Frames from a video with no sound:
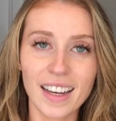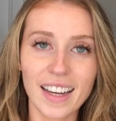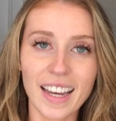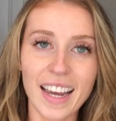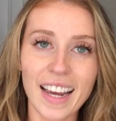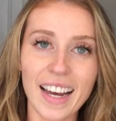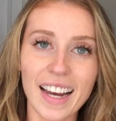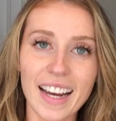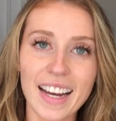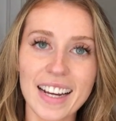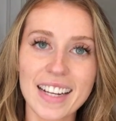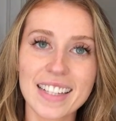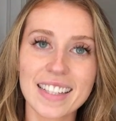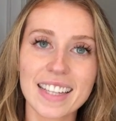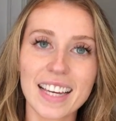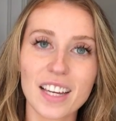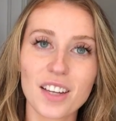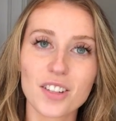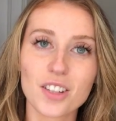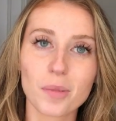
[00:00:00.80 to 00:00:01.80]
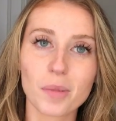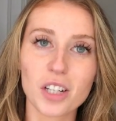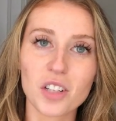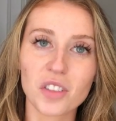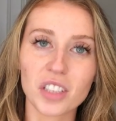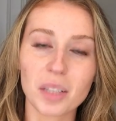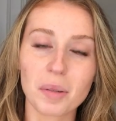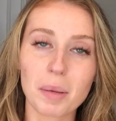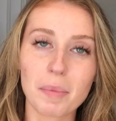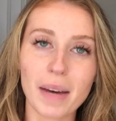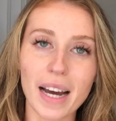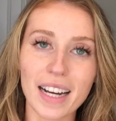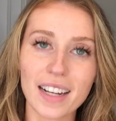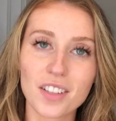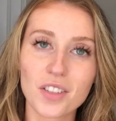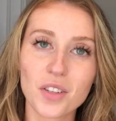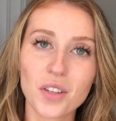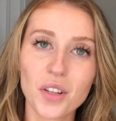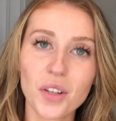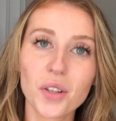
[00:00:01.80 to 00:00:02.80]
Hey guys, thank you so much for coming back
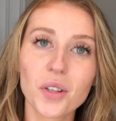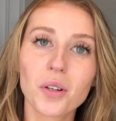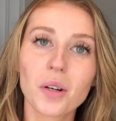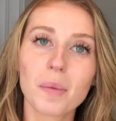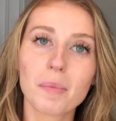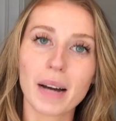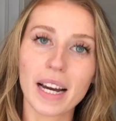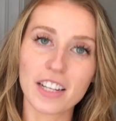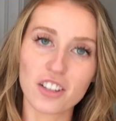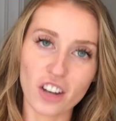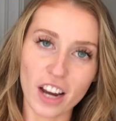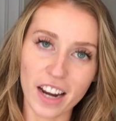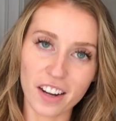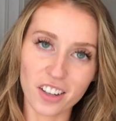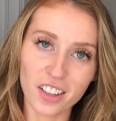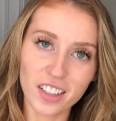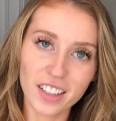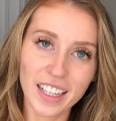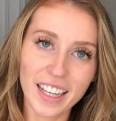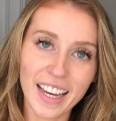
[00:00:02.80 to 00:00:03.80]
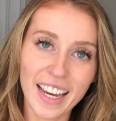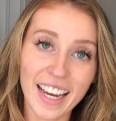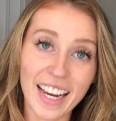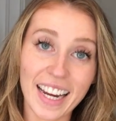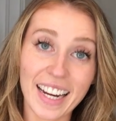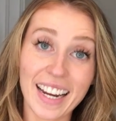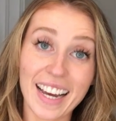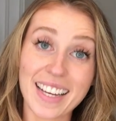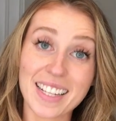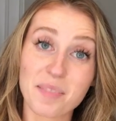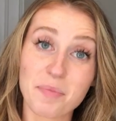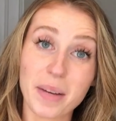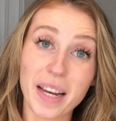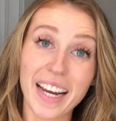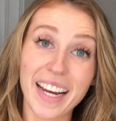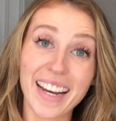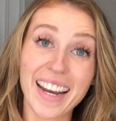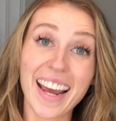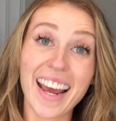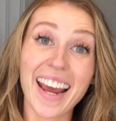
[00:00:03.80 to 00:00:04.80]
to my channel. It has
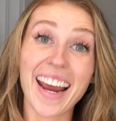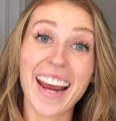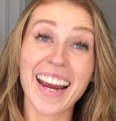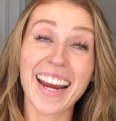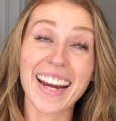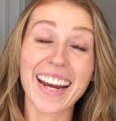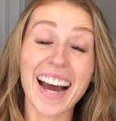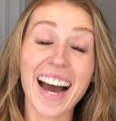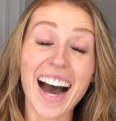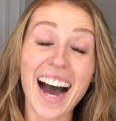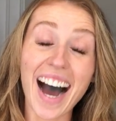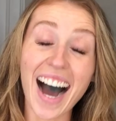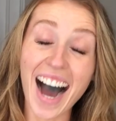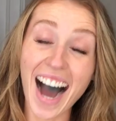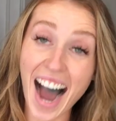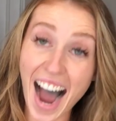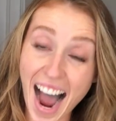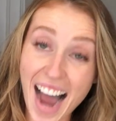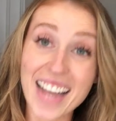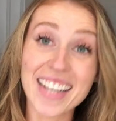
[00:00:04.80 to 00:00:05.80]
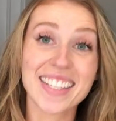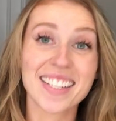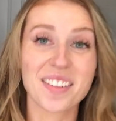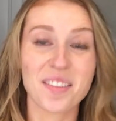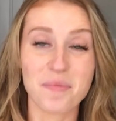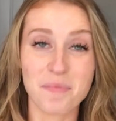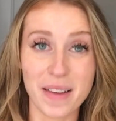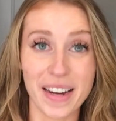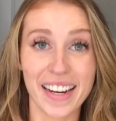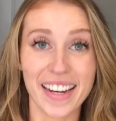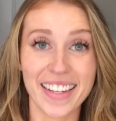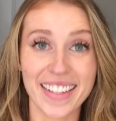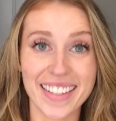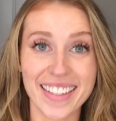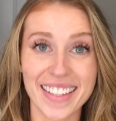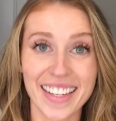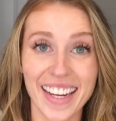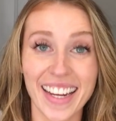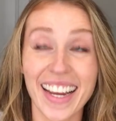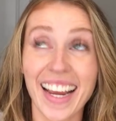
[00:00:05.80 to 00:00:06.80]
been a hot
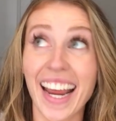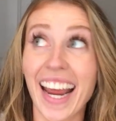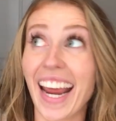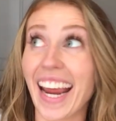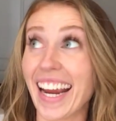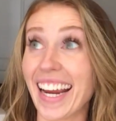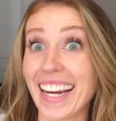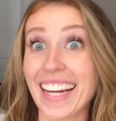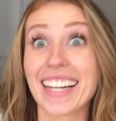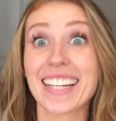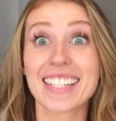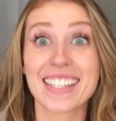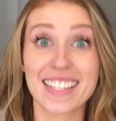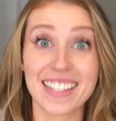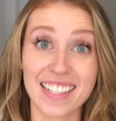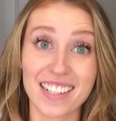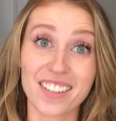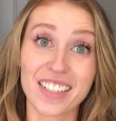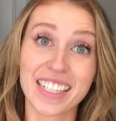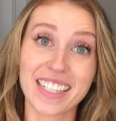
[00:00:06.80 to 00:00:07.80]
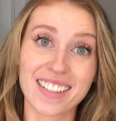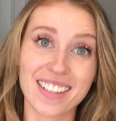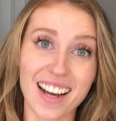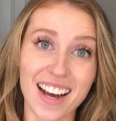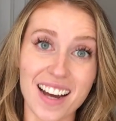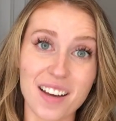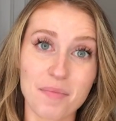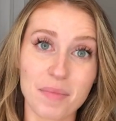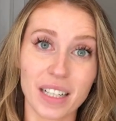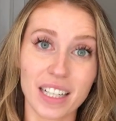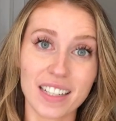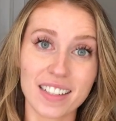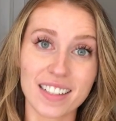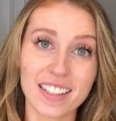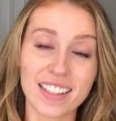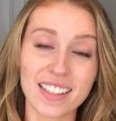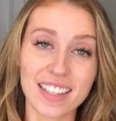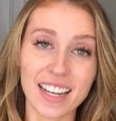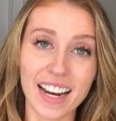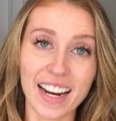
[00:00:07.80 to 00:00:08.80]
minute a serious hot minute
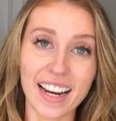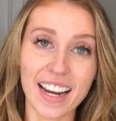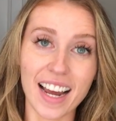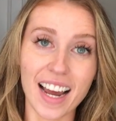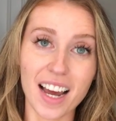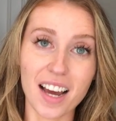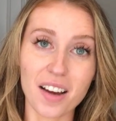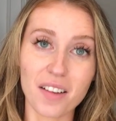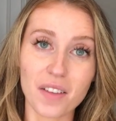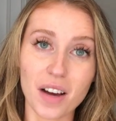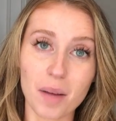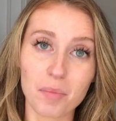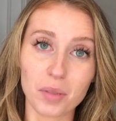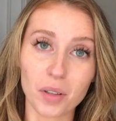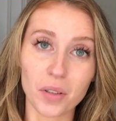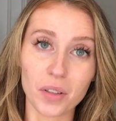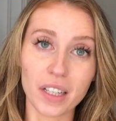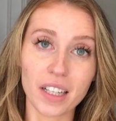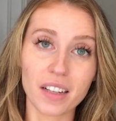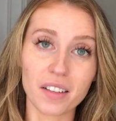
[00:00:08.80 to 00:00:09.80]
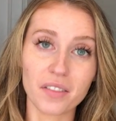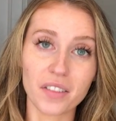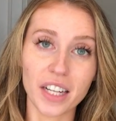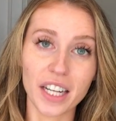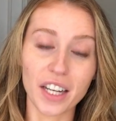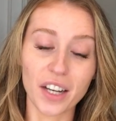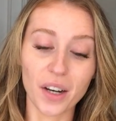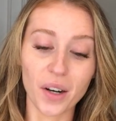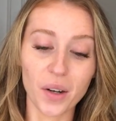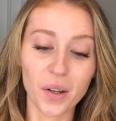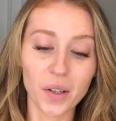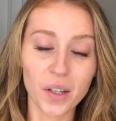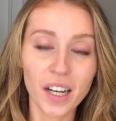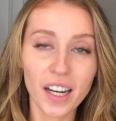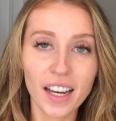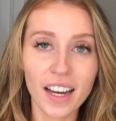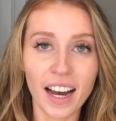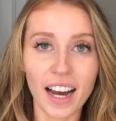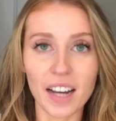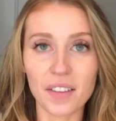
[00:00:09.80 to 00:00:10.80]
since I have uploaded a video.
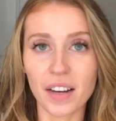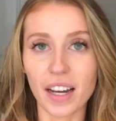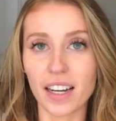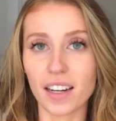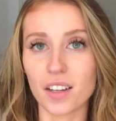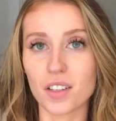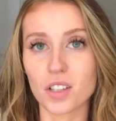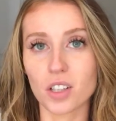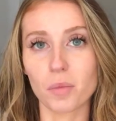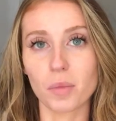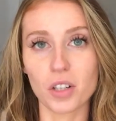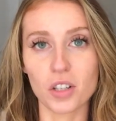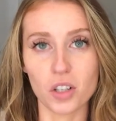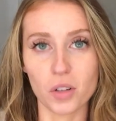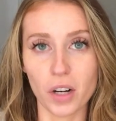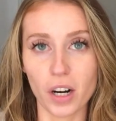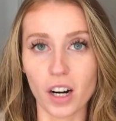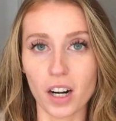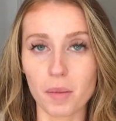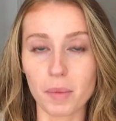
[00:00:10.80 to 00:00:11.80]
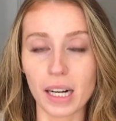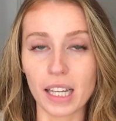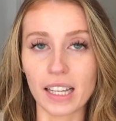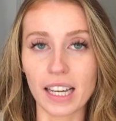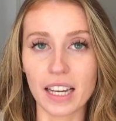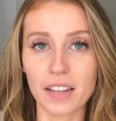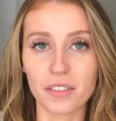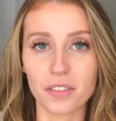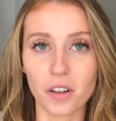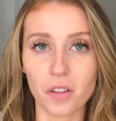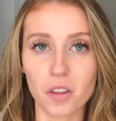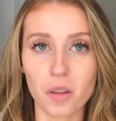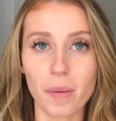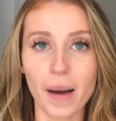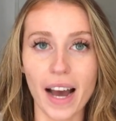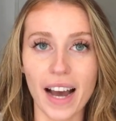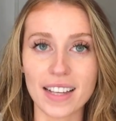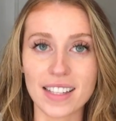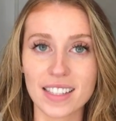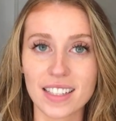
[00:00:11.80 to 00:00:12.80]
I've had so much going on in my life over the
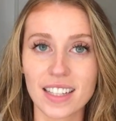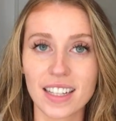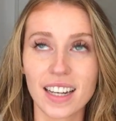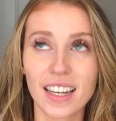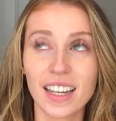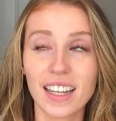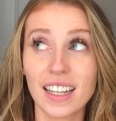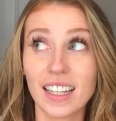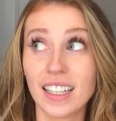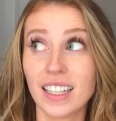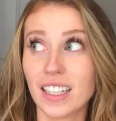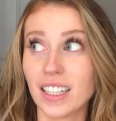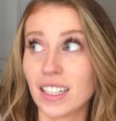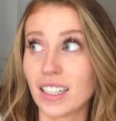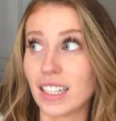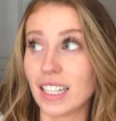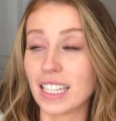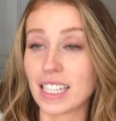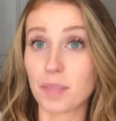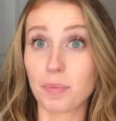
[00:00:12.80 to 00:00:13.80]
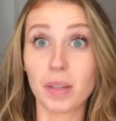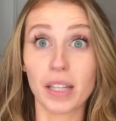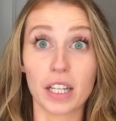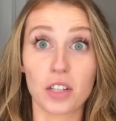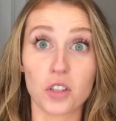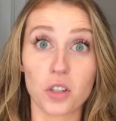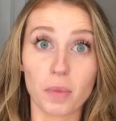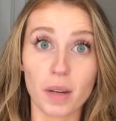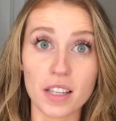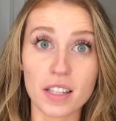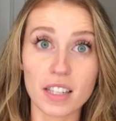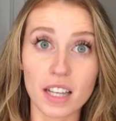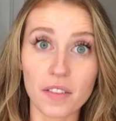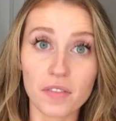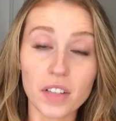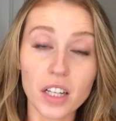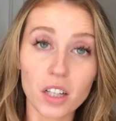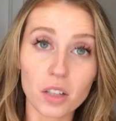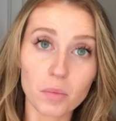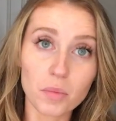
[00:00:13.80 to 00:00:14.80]
past, it's been like two months since I
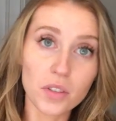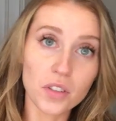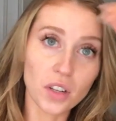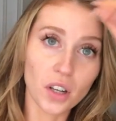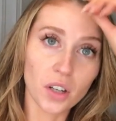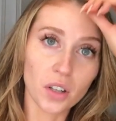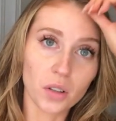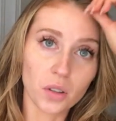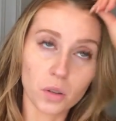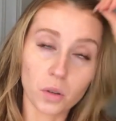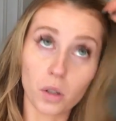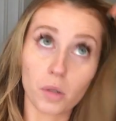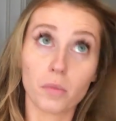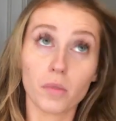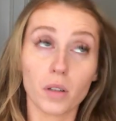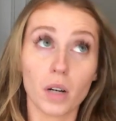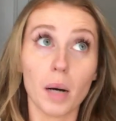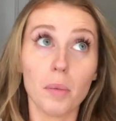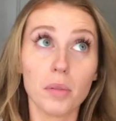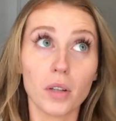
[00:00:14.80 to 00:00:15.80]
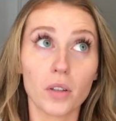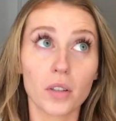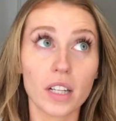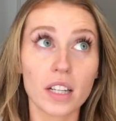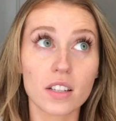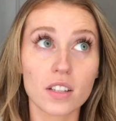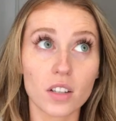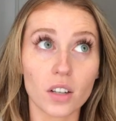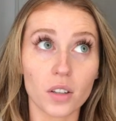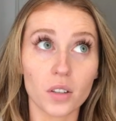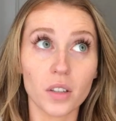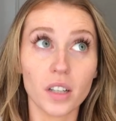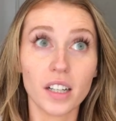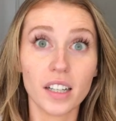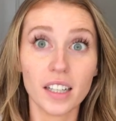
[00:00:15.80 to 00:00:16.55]
filmed, so, or uploaded, so